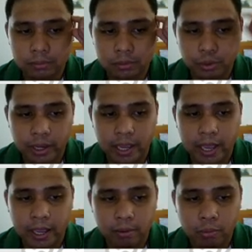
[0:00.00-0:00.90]
So we
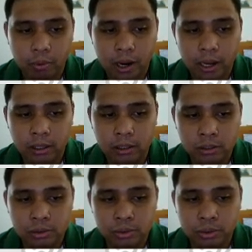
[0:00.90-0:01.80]
have
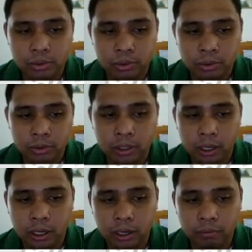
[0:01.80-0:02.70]
1, 2,
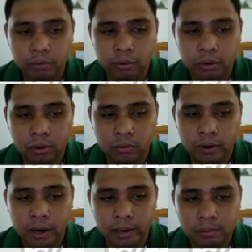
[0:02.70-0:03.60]
3, 4,
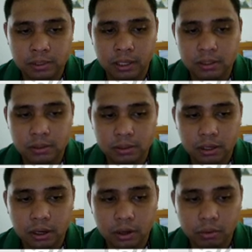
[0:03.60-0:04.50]
5, 6.
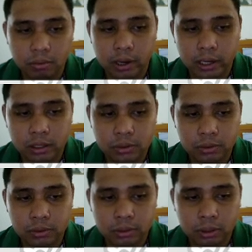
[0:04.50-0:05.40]
1,
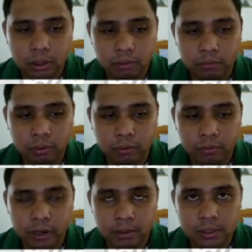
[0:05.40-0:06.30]
2, 3, 4,
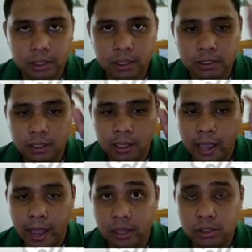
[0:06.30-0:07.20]
5, 6.
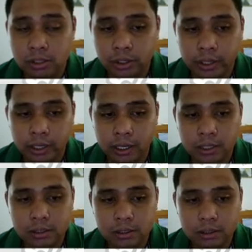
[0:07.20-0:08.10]
Answer
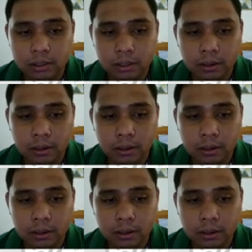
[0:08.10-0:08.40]
is